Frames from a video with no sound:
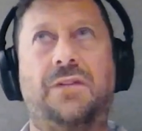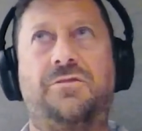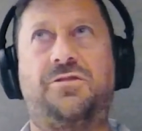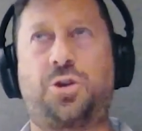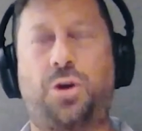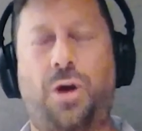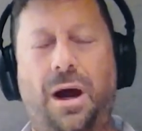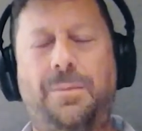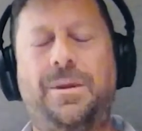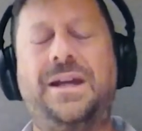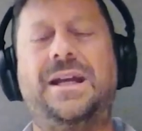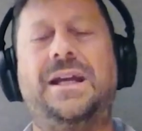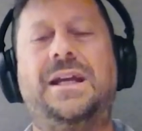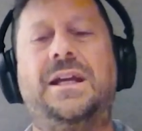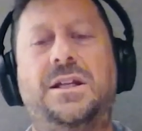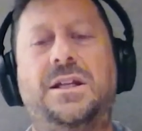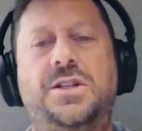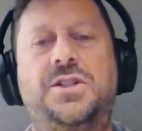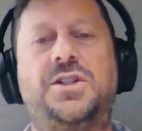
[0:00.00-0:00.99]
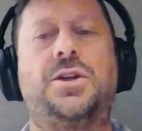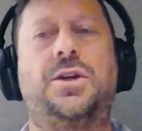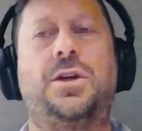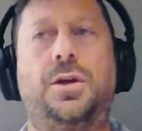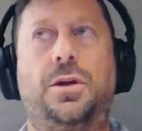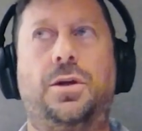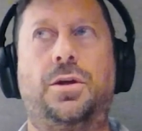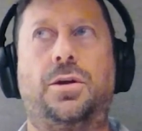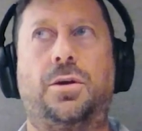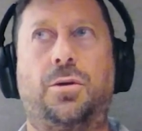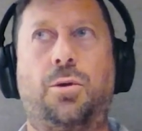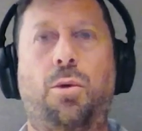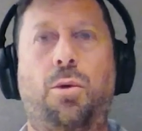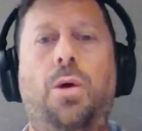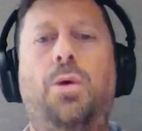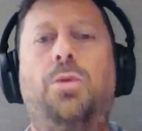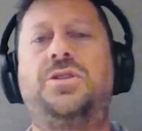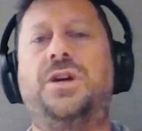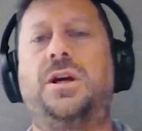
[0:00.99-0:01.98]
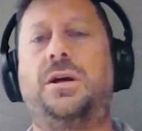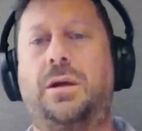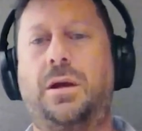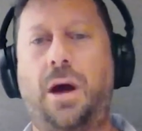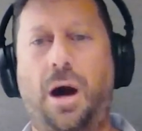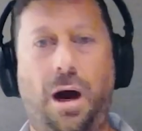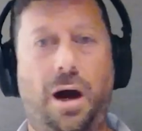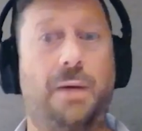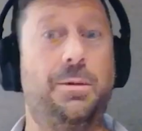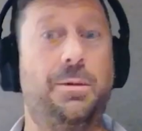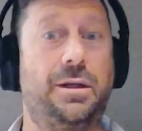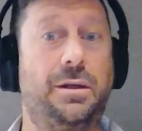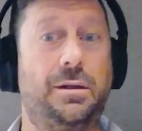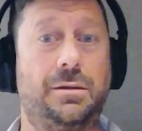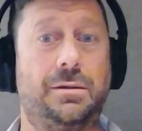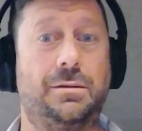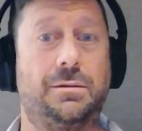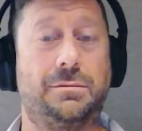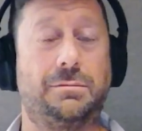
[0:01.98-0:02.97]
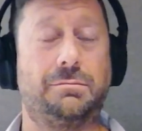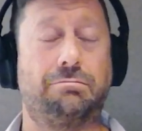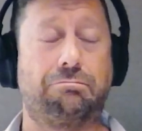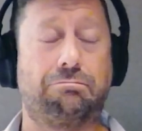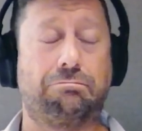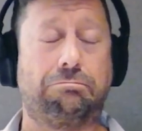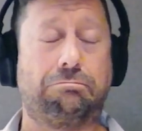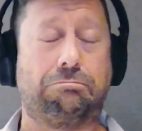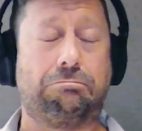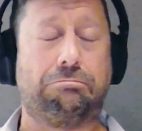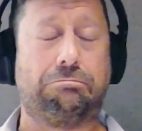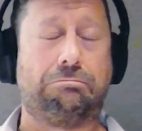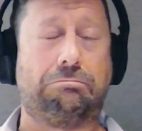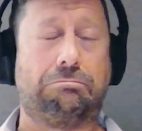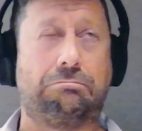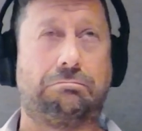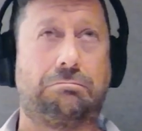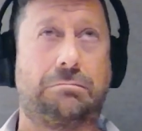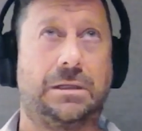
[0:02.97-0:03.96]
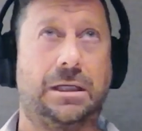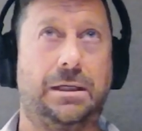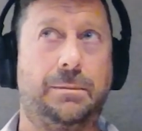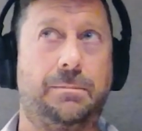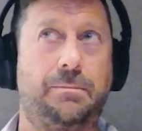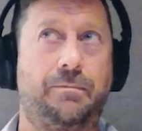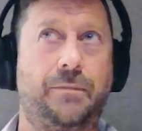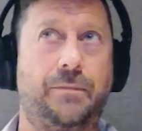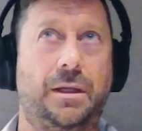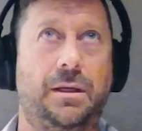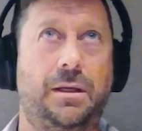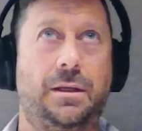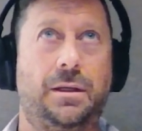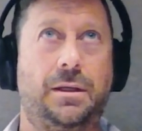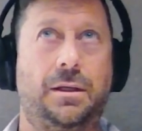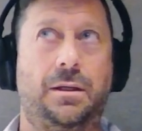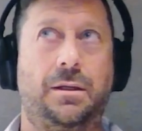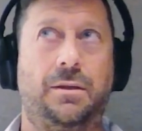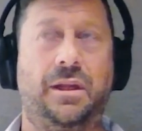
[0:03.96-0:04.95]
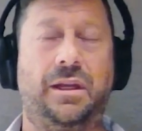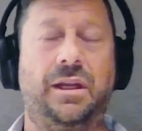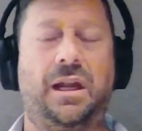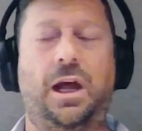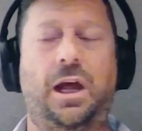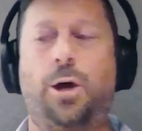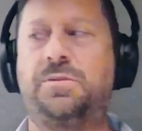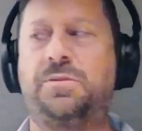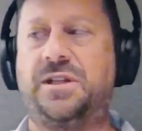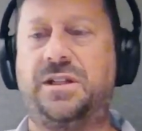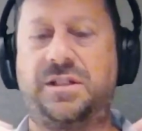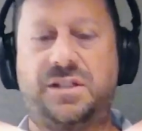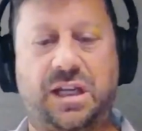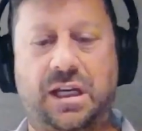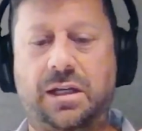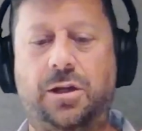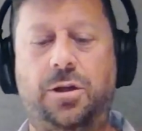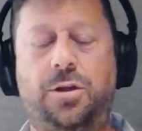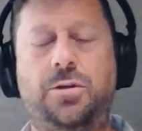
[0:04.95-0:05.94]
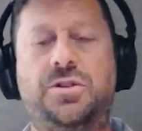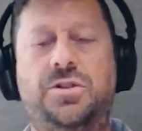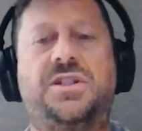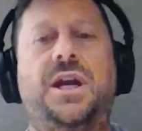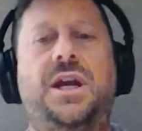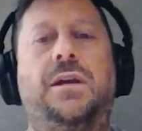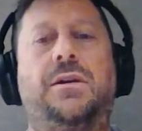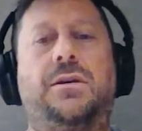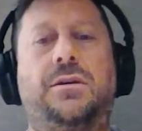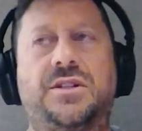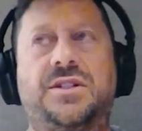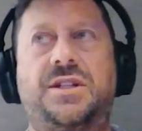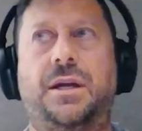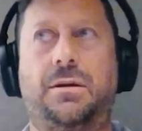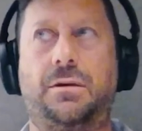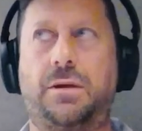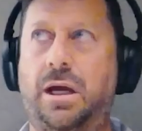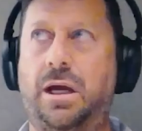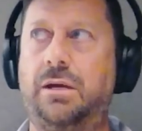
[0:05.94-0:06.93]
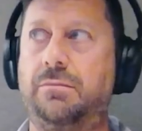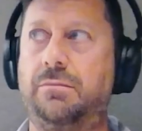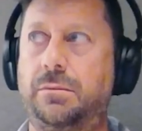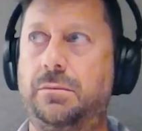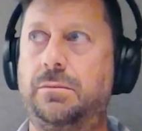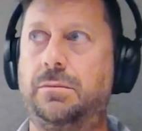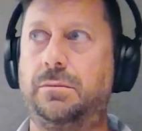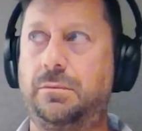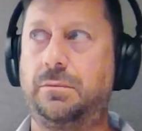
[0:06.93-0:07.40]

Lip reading: if trauma is, quote, common, okay, then it helps us get a new standard to say, okay,